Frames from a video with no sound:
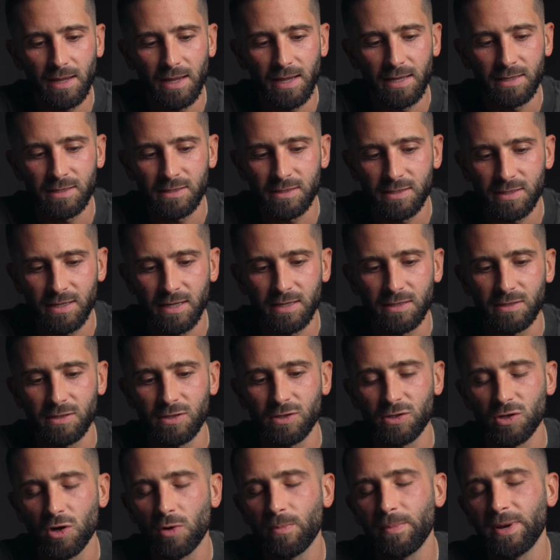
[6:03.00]
assists
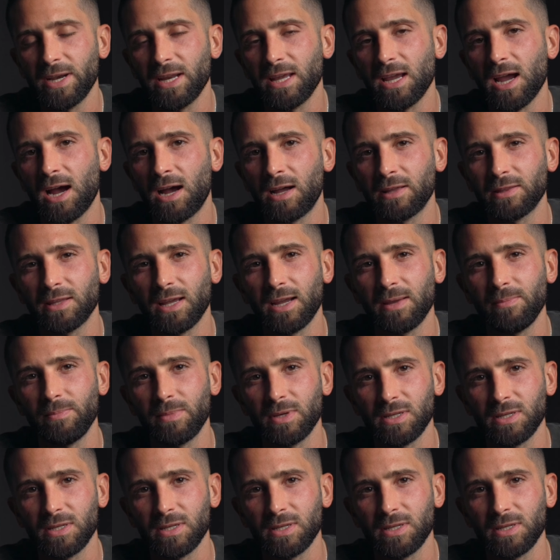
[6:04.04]
so many online